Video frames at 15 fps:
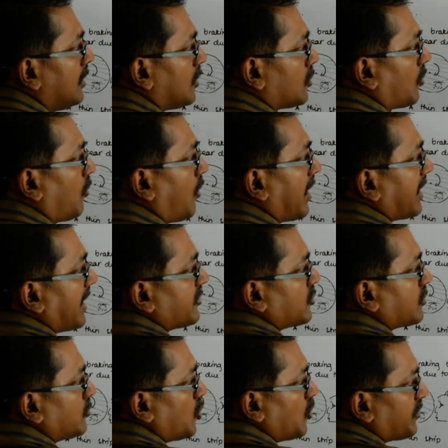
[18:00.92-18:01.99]
So what has to
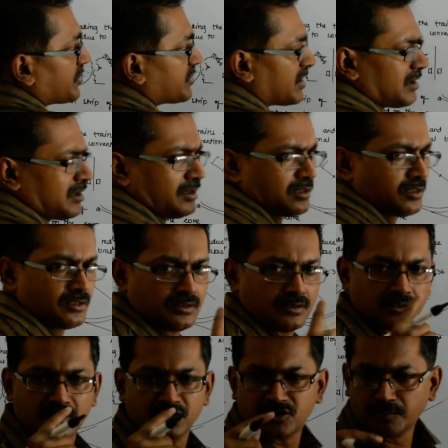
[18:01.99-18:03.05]
move is
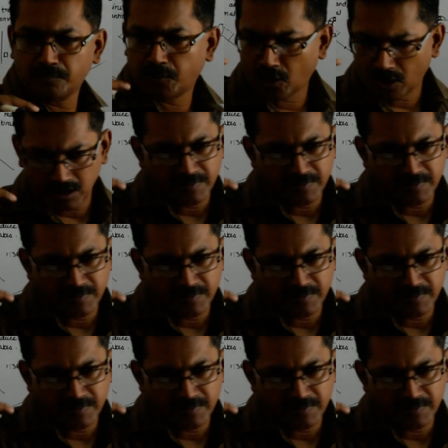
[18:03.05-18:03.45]
the ball